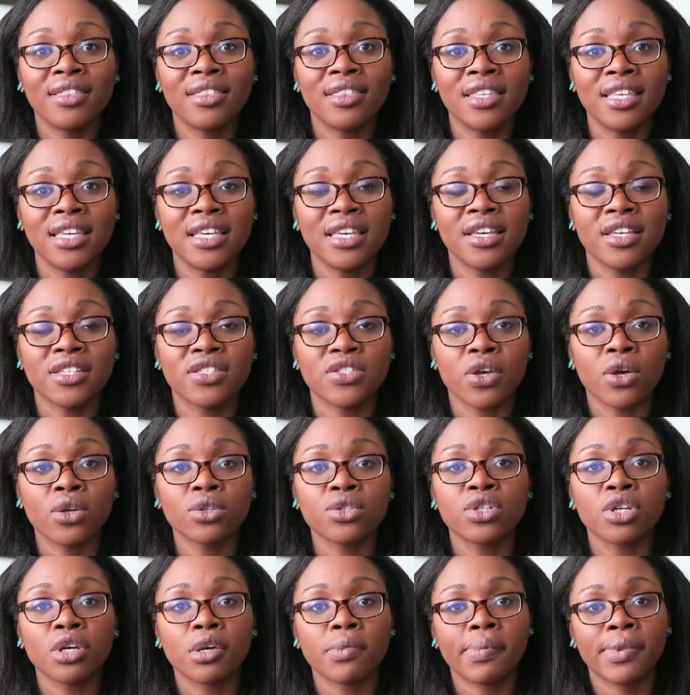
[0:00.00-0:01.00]
the
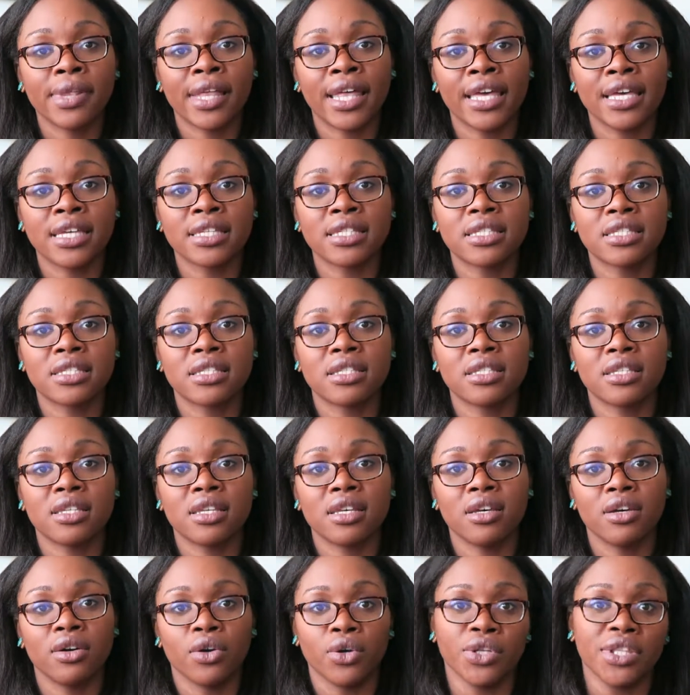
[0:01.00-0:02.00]
assault took place,
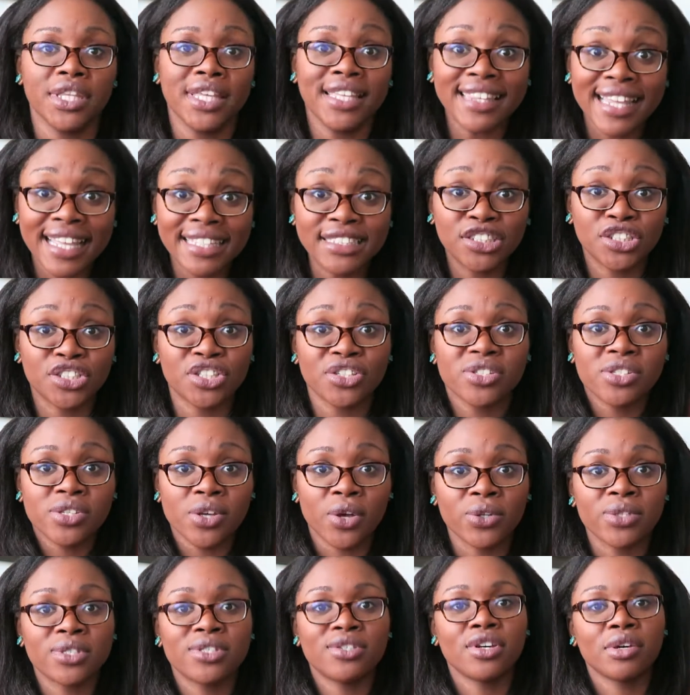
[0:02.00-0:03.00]
or the alleged
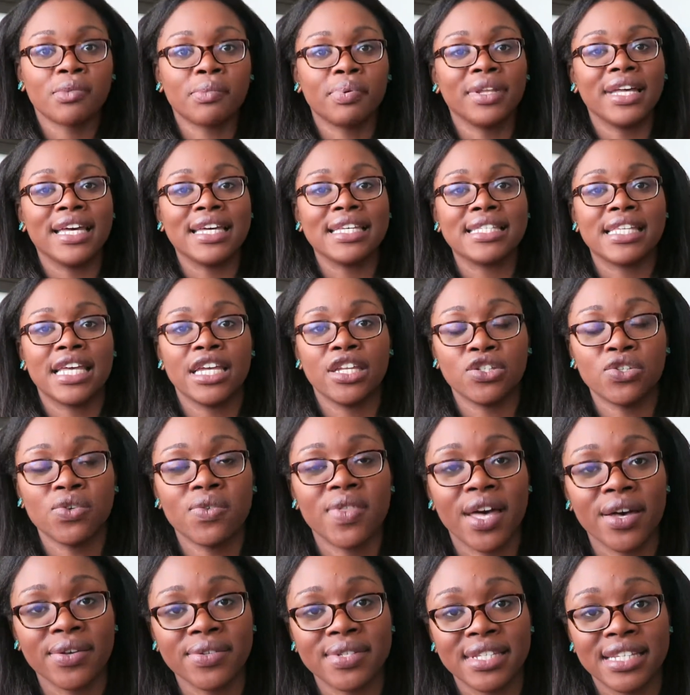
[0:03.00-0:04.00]
assault took place in
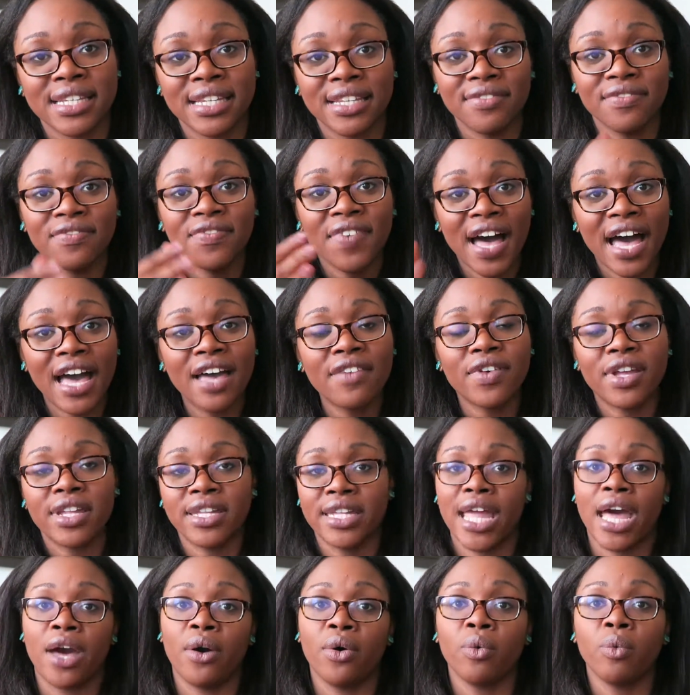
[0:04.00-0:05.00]
2005,
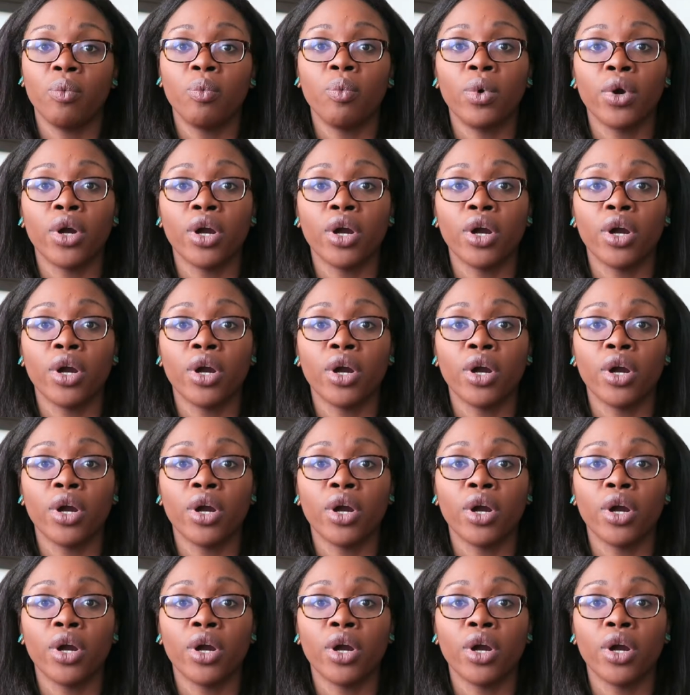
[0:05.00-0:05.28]
and now